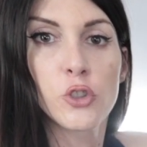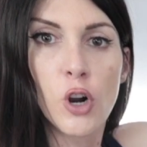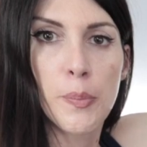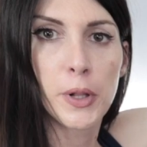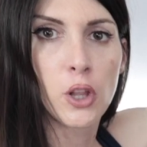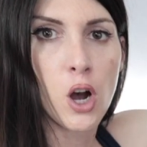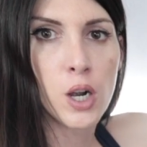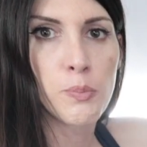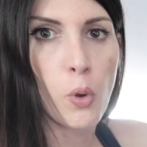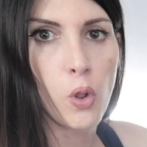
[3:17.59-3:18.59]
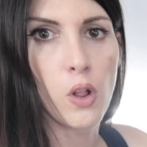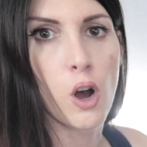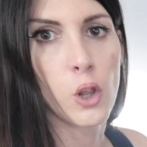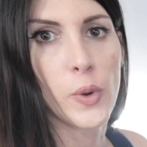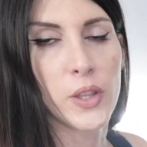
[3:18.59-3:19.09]
drop a long bolt
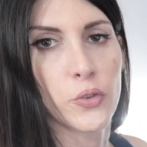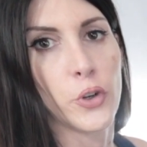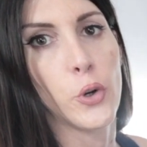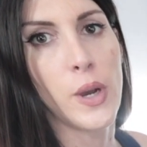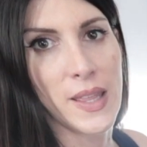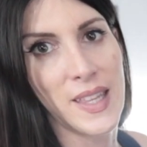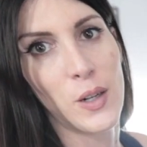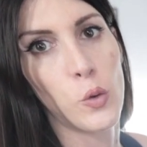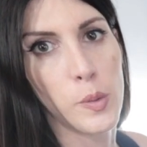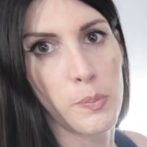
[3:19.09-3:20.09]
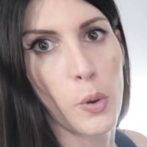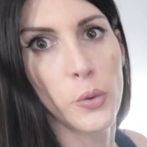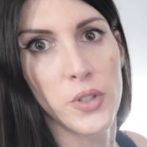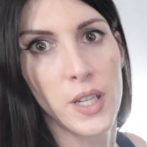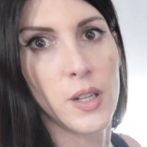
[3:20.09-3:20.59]
all the way through, and then it will be
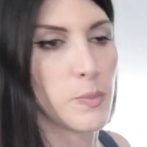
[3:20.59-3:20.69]
bolted